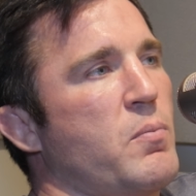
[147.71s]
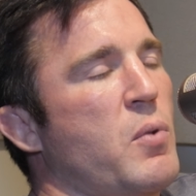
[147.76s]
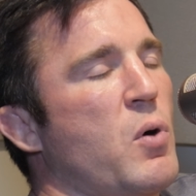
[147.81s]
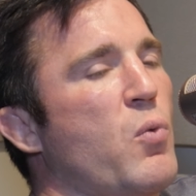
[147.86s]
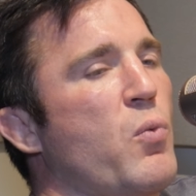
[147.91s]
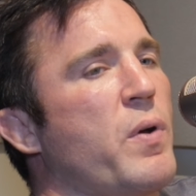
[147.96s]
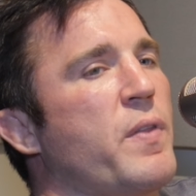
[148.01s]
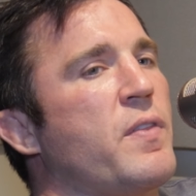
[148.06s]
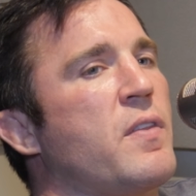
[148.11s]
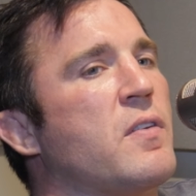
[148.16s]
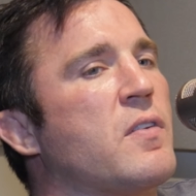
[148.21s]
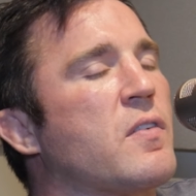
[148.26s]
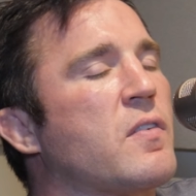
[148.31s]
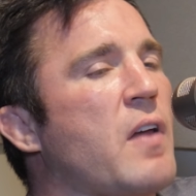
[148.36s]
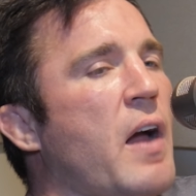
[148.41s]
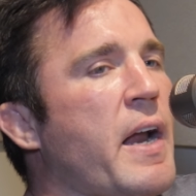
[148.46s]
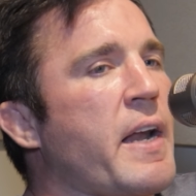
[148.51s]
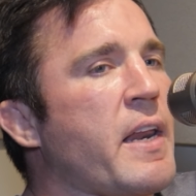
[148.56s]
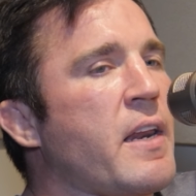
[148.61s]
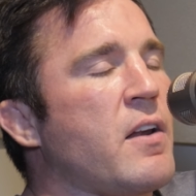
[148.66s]
But with the
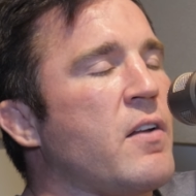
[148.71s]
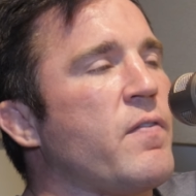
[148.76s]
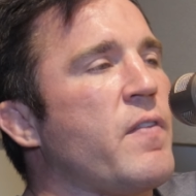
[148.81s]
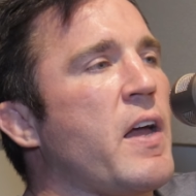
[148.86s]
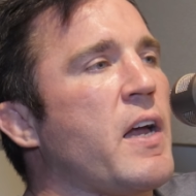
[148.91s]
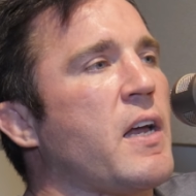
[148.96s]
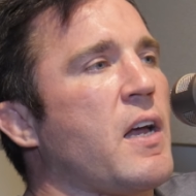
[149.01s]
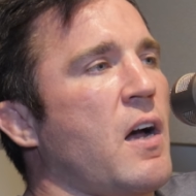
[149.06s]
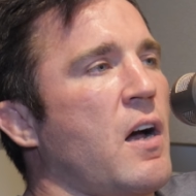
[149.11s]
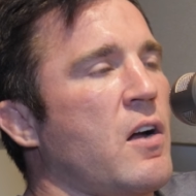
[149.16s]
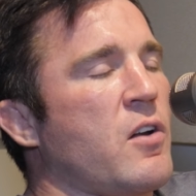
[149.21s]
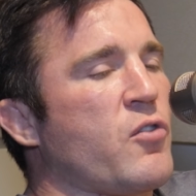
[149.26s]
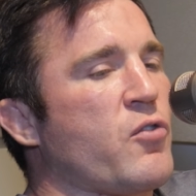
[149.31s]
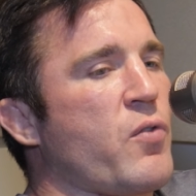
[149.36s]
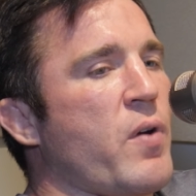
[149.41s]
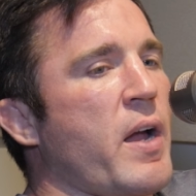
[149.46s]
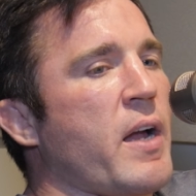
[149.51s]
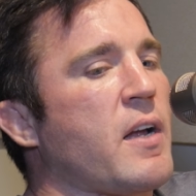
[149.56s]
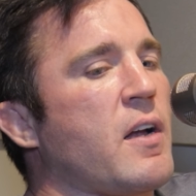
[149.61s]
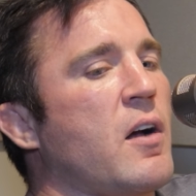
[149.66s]
signing of that
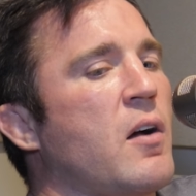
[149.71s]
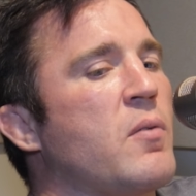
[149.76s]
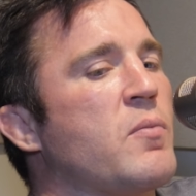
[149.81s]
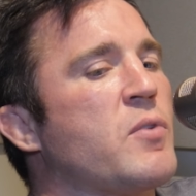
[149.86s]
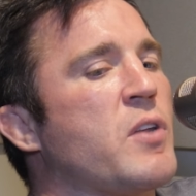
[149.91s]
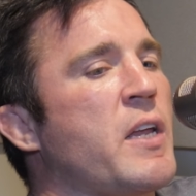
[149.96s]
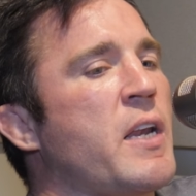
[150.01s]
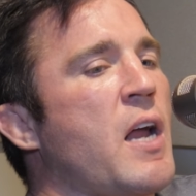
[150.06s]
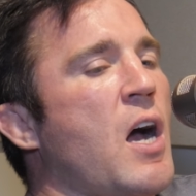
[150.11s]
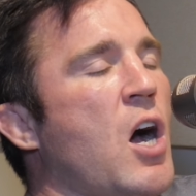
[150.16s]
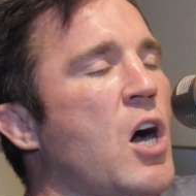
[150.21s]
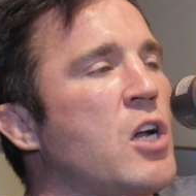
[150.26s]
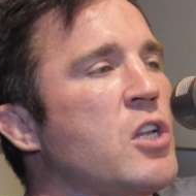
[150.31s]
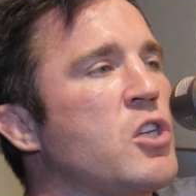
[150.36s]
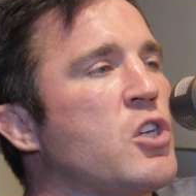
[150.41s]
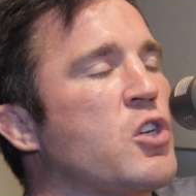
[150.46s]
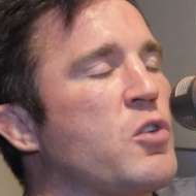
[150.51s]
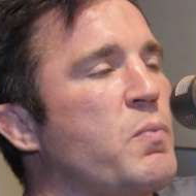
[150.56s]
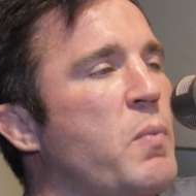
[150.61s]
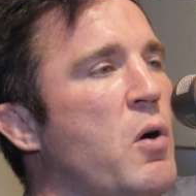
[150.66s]
contract comes an
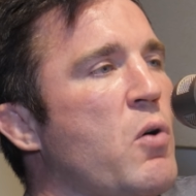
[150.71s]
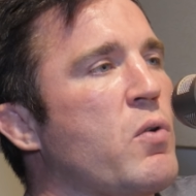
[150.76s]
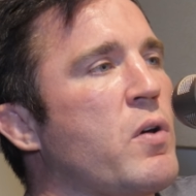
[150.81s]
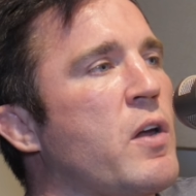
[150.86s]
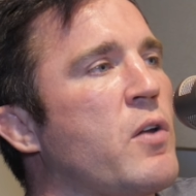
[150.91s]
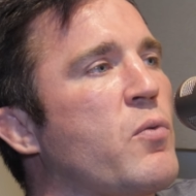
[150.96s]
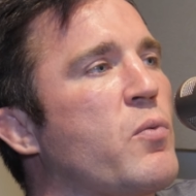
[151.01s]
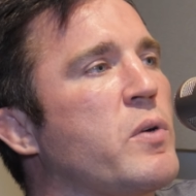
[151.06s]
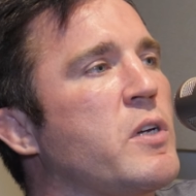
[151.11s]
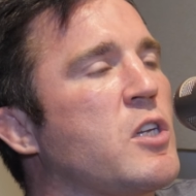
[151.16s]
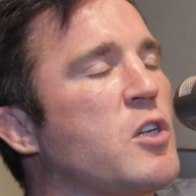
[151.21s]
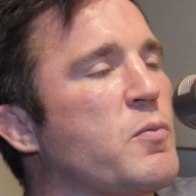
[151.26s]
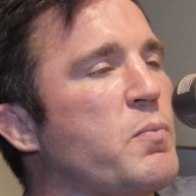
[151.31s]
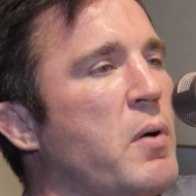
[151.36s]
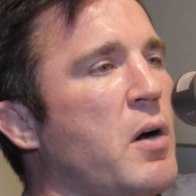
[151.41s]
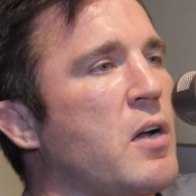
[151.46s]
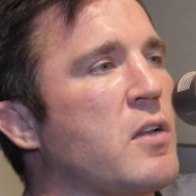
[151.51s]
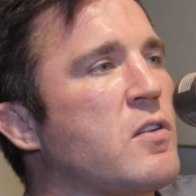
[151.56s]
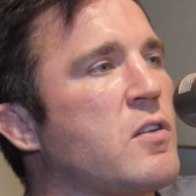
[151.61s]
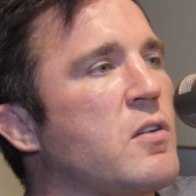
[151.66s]
unspoken
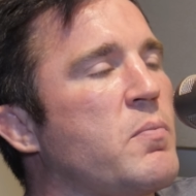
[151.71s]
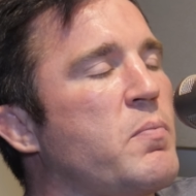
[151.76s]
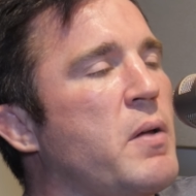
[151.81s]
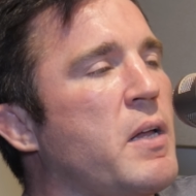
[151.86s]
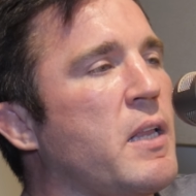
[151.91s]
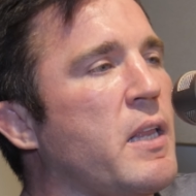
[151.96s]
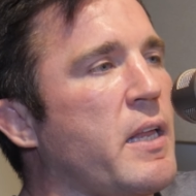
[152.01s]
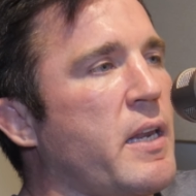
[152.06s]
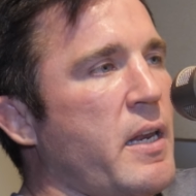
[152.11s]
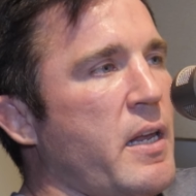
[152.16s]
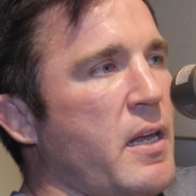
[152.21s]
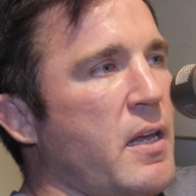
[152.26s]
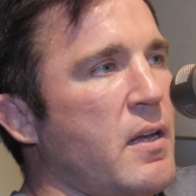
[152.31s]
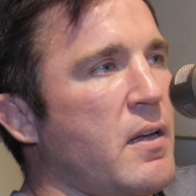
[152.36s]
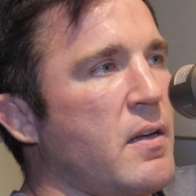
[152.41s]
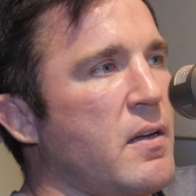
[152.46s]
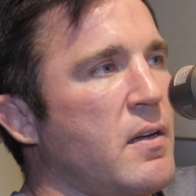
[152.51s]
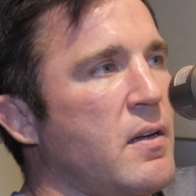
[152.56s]
responsibility.